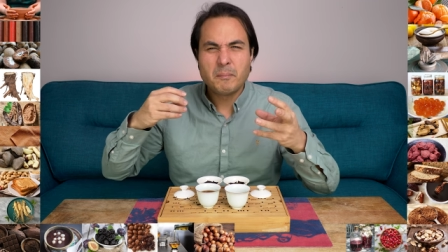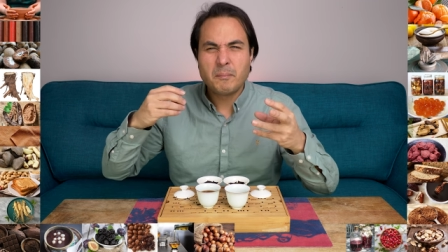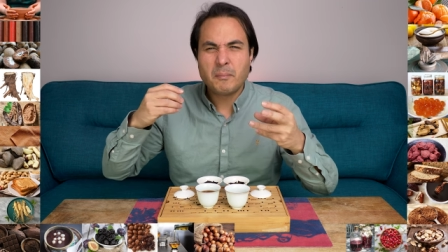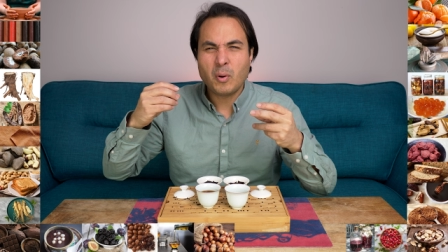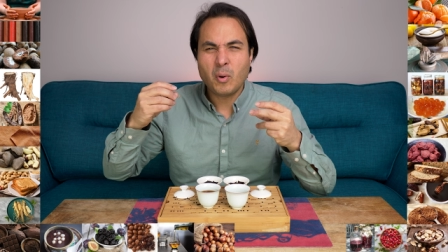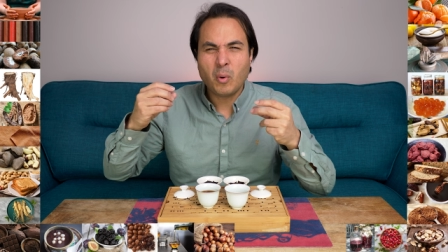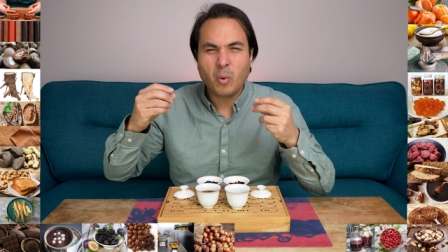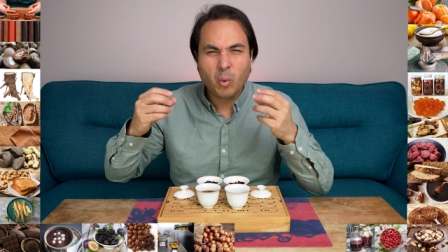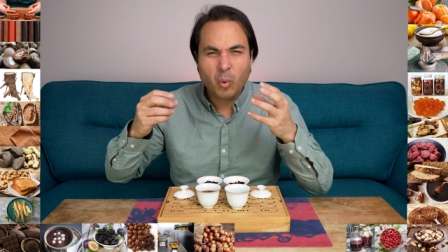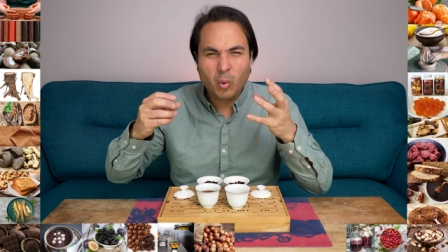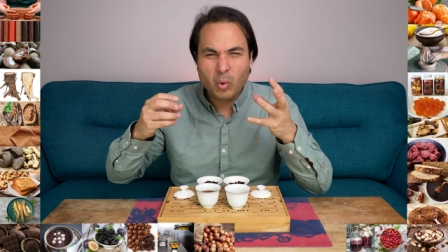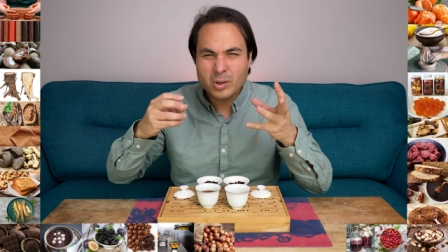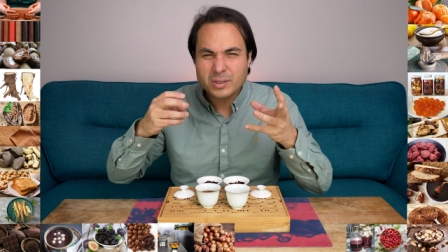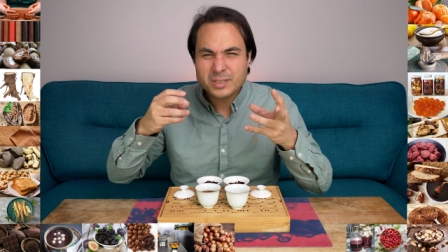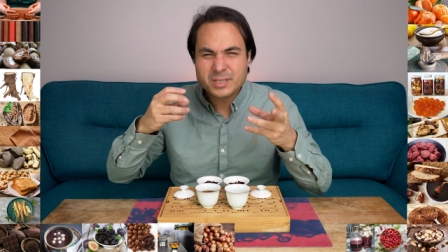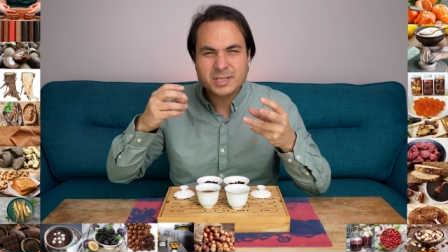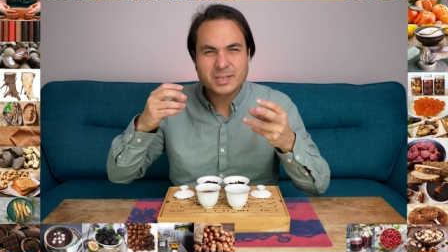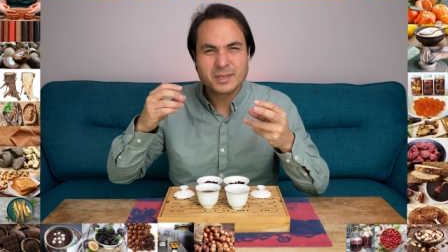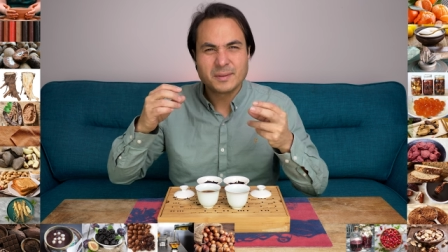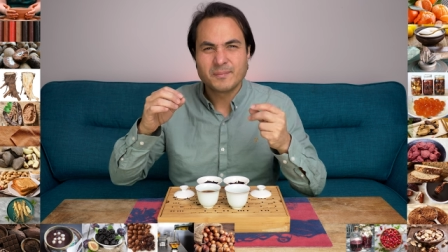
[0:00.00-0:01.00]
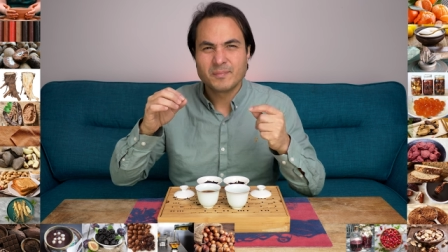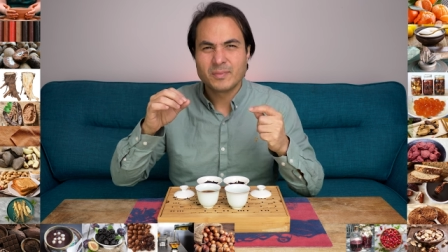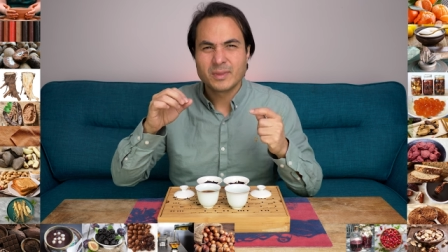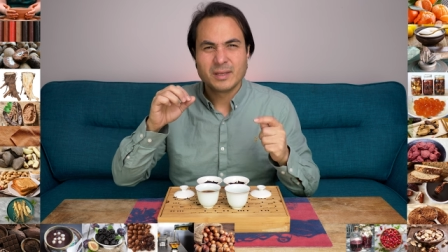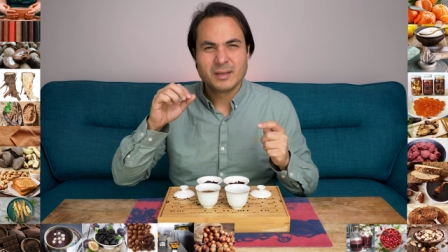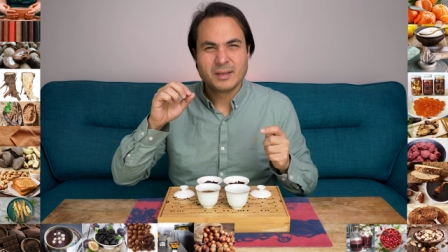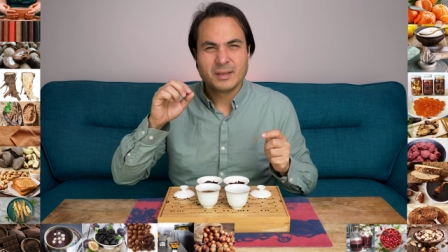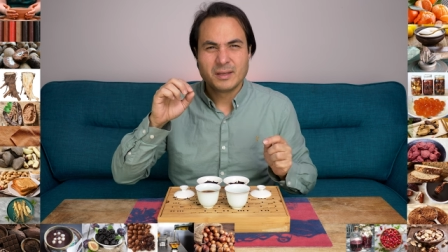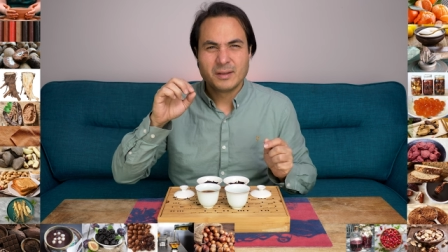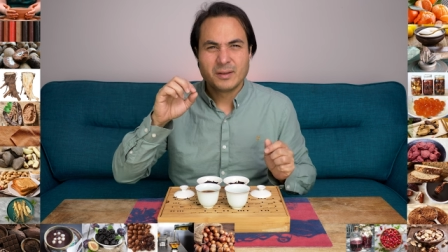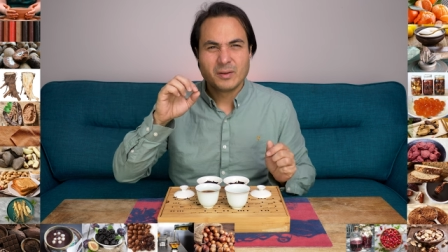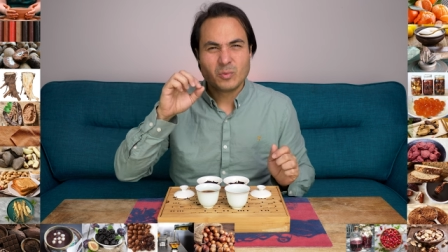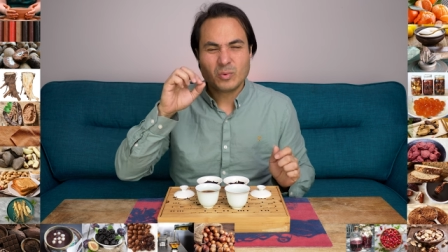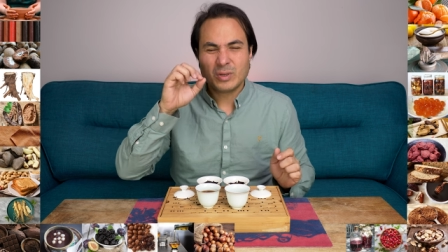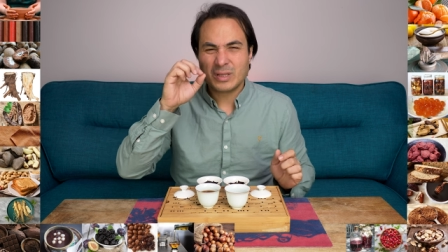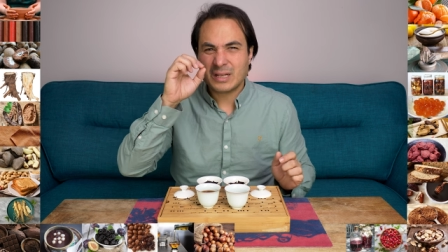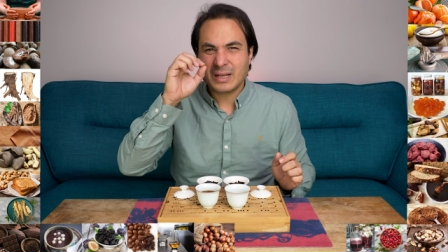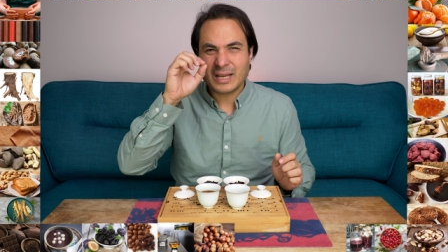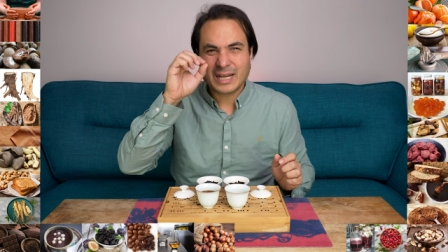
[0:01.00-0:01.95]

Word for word: port with a,